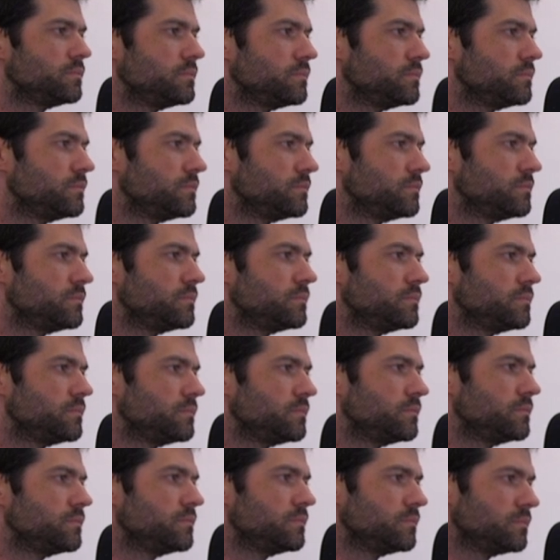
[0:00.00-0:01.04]

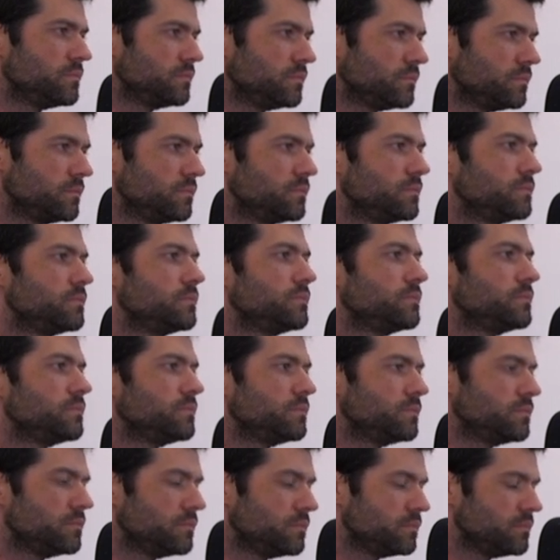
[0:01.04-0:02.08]

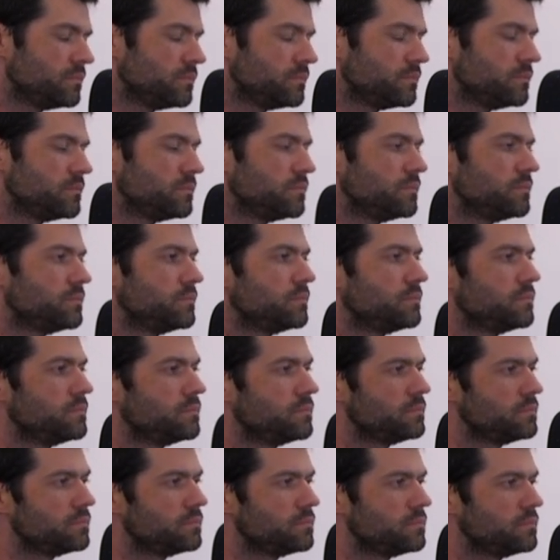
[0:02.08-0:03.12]

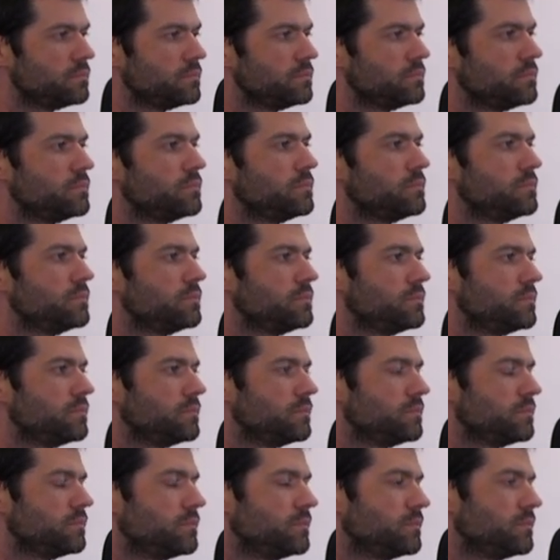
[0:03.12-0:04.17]

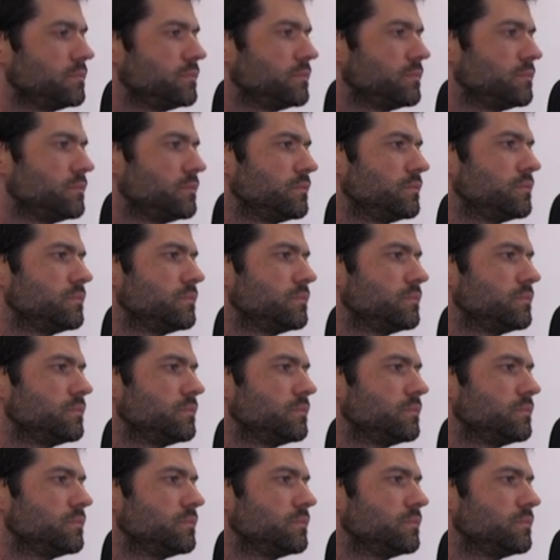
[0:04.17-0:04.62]
No words are spoken by the person on screen.